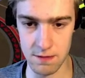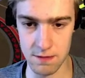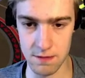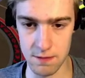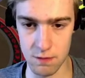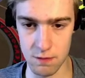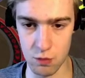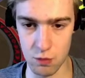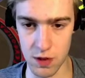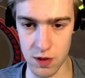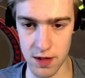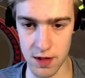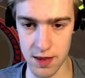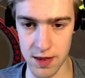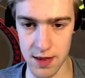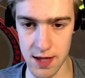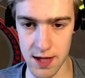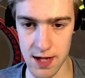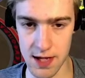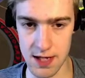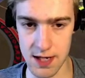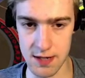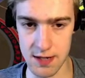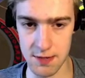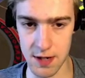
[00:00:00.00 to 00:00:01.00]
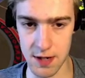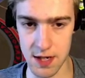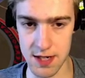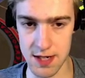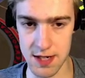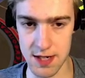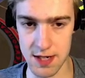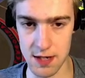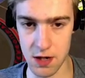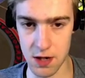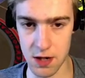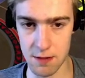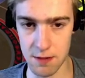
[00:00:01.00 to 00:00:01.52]
one of these, because he's
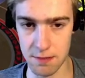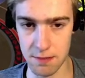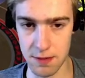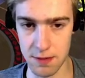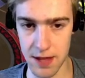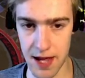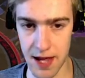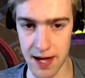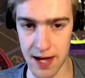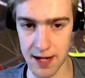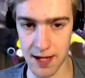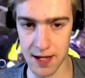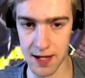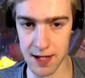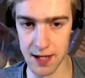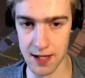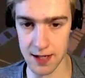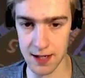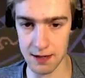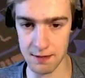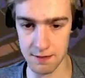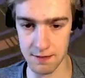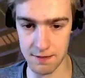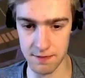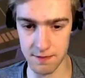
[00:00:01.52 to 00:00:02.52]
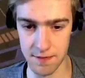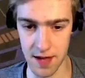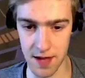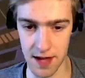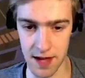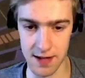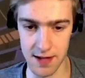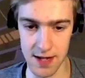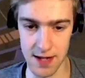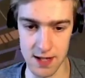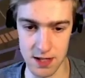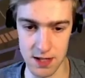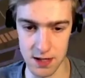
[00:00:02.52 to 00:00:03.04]
going to plan a hit. And
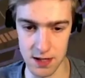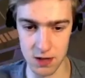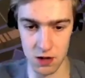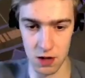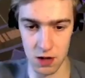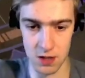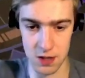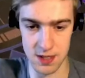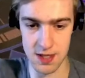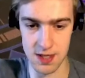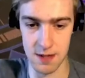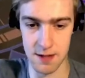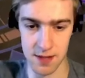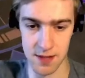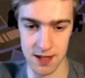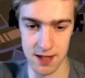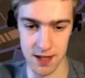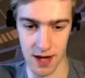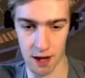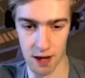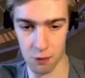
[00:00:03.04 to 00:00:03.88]
that's not something that I